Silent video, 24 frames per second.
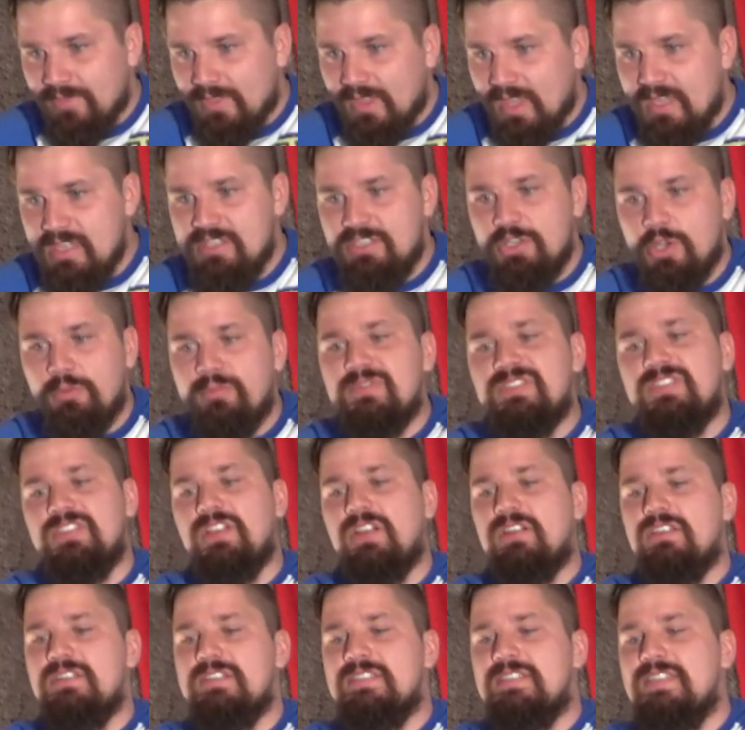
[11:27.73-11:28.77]
is
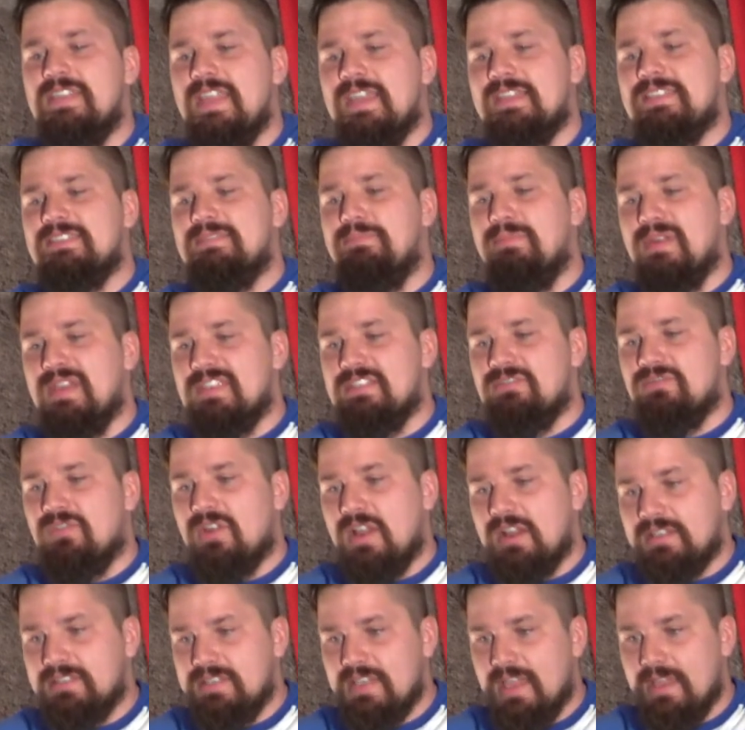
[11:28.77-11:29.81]
Omastar's next best
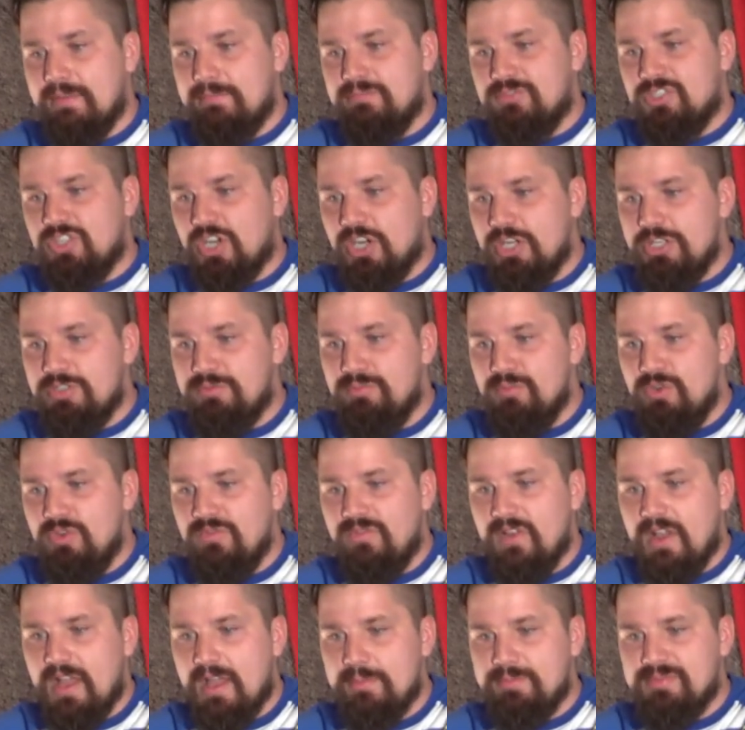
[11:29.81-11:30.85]
rock type charge move
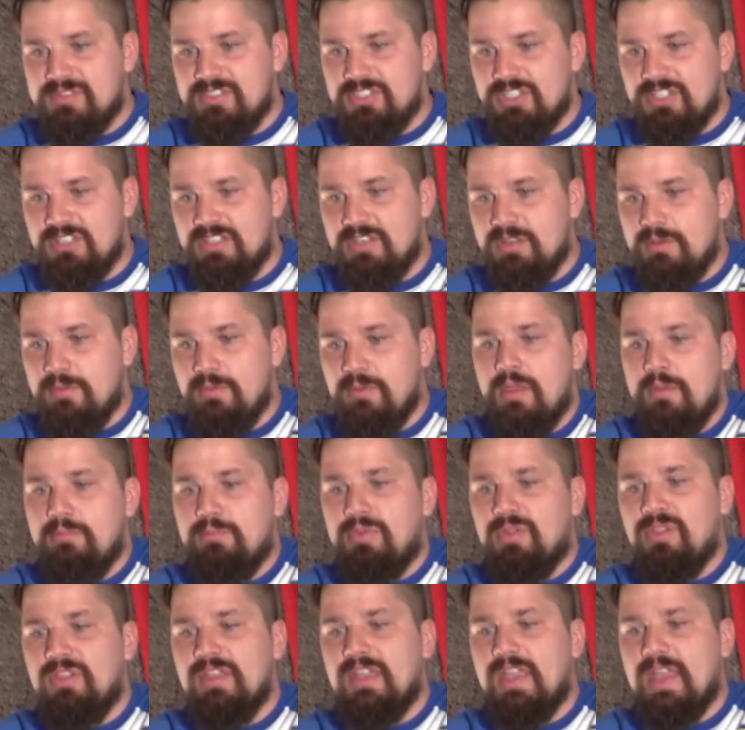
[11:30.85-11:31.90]
option,
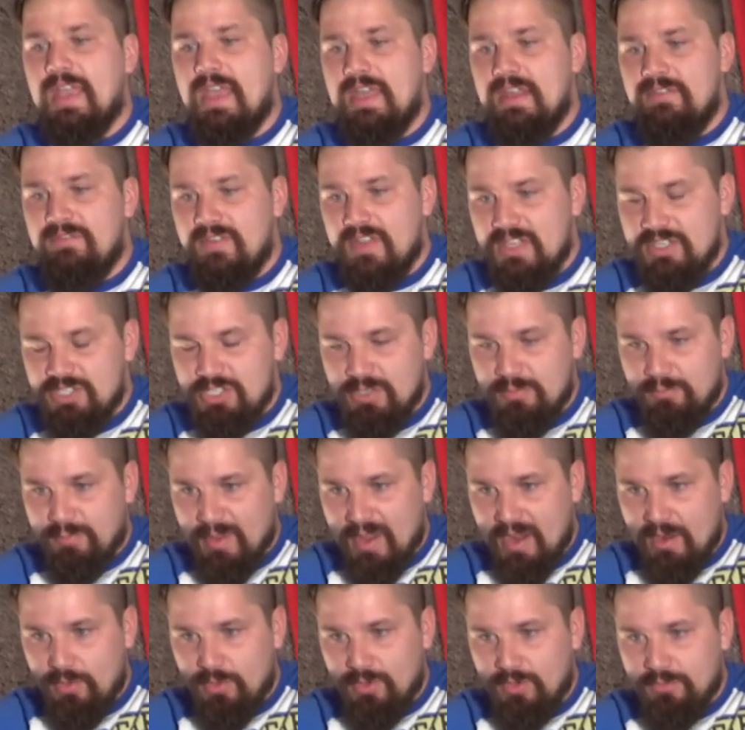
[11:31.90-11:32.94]
pulling ahead of Ancient
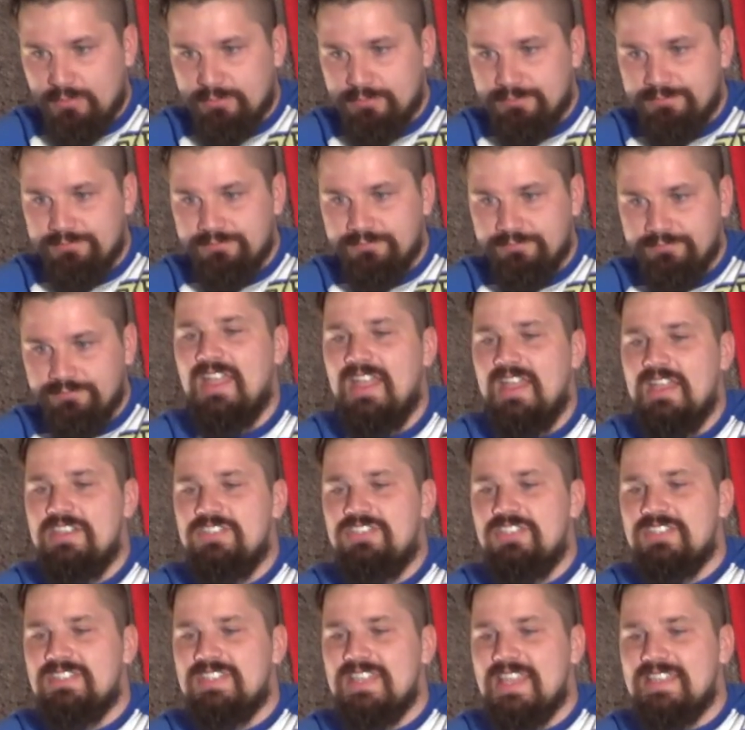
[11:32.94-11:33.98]
Power.
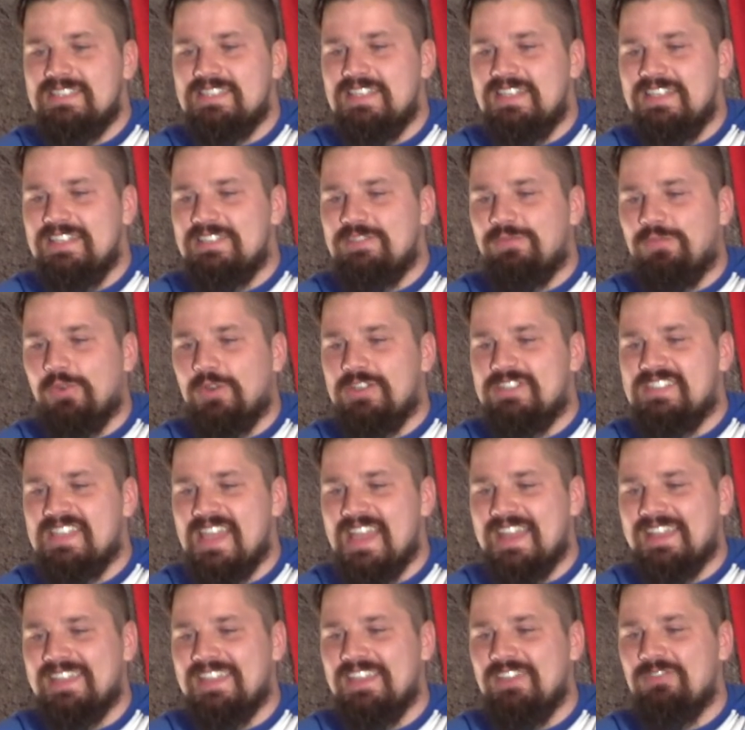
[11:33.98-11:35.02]
Just as it is for
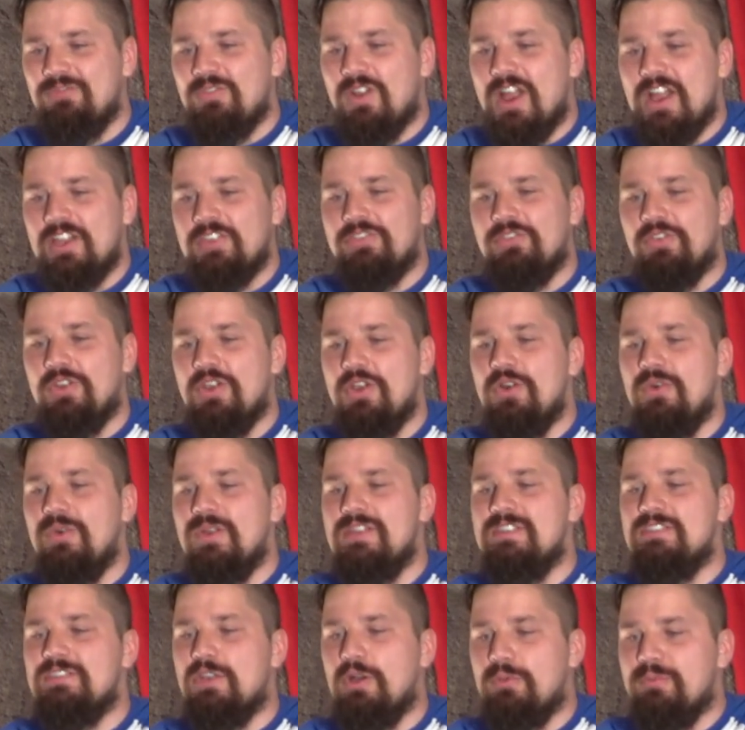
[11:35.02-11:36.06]
attacking, Rock Throw
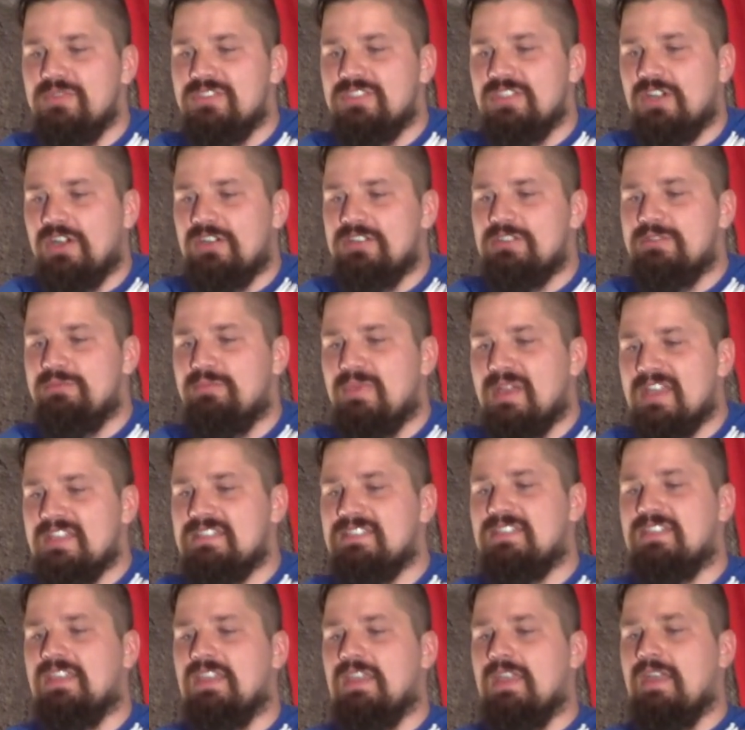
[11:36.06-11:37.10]
is Omastar's
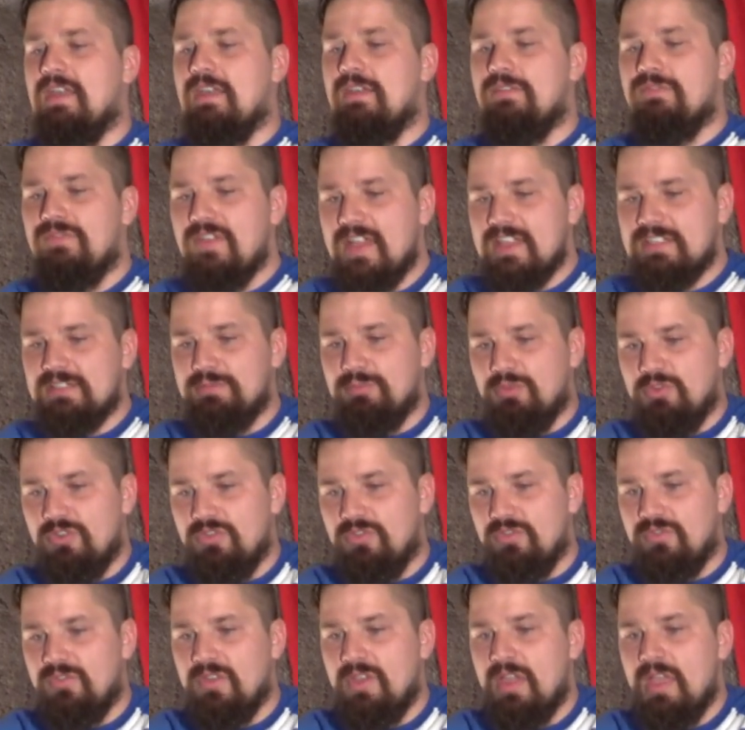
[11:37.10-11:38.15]
best fast
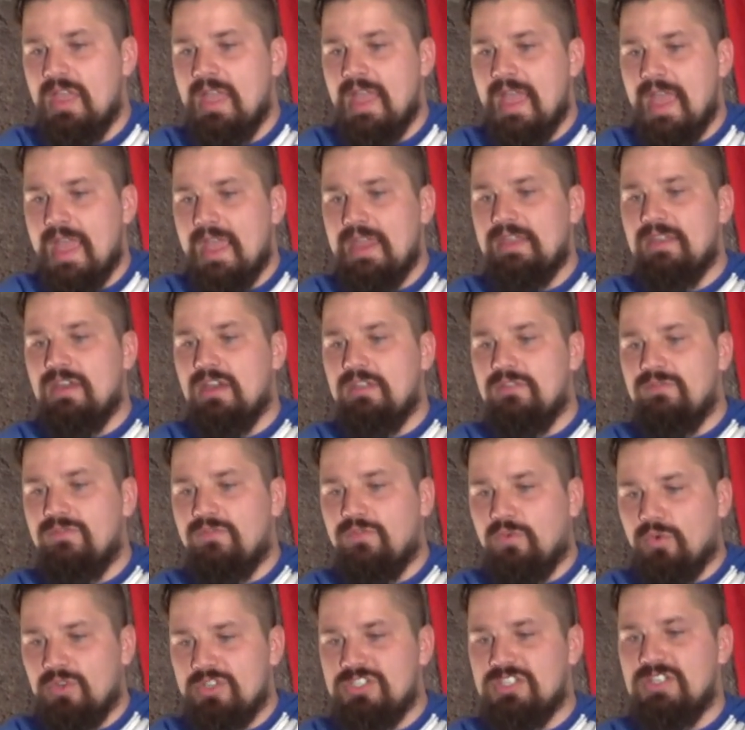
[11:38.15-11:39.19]
move and
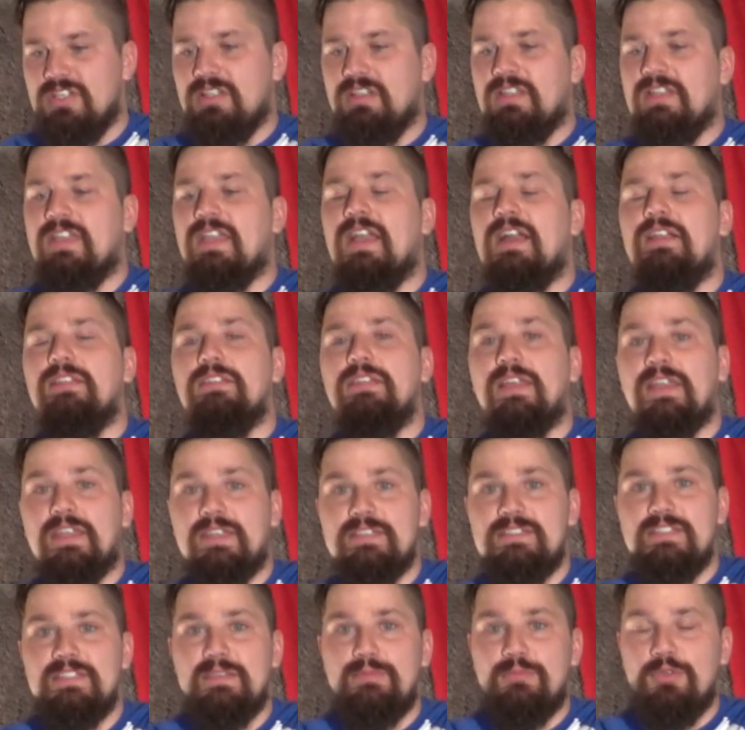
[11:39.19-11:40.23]
unfortunately a
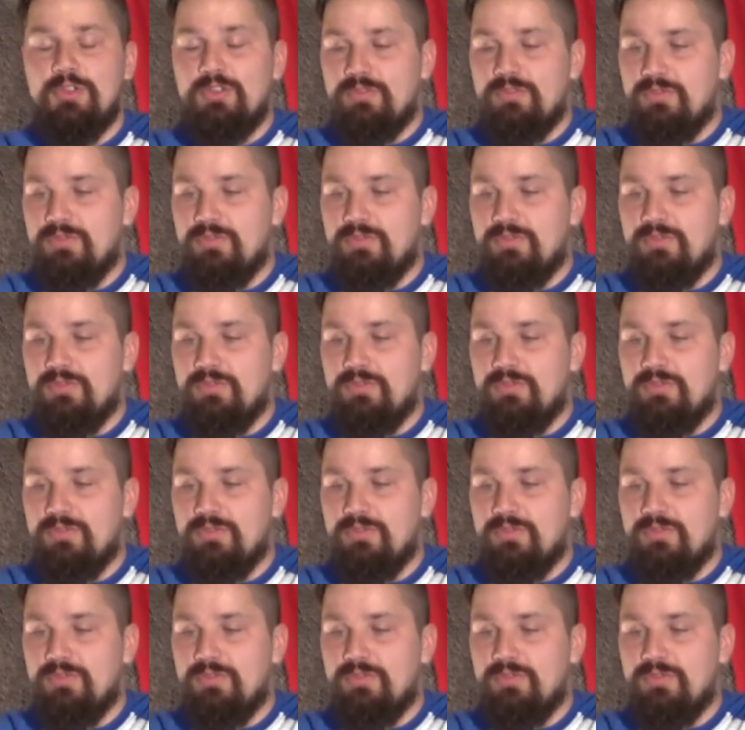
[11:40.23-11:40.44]
legacy move.